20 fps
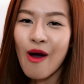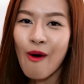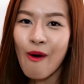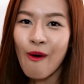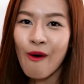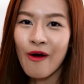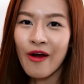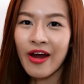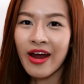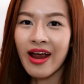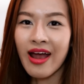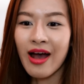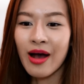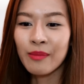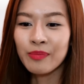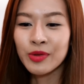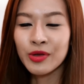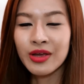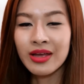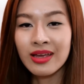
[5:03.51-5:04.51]
or
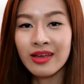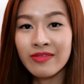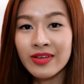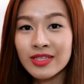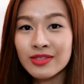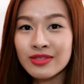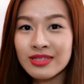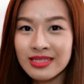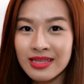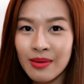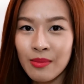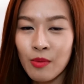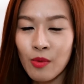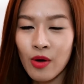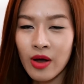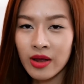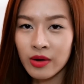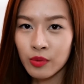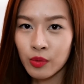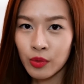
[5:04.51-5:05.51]
you can give it to
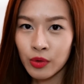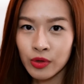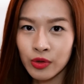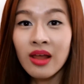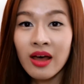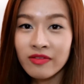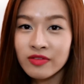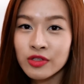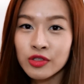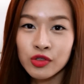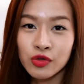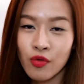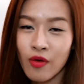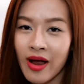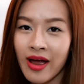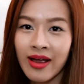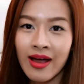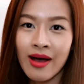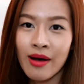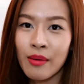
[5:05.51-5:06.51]
someone who you love to
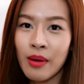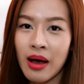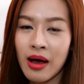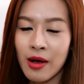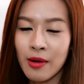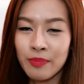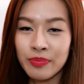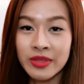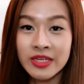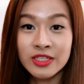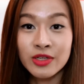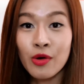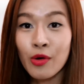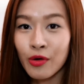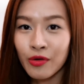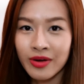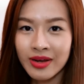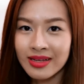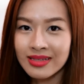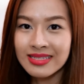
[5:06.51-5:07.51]
try out this
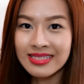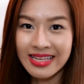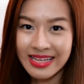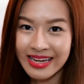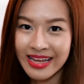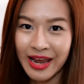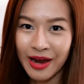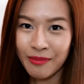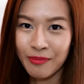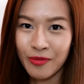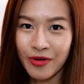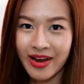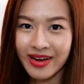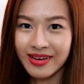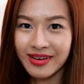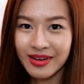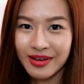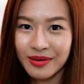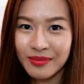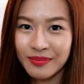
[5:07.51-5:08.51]
Korean skincare brand.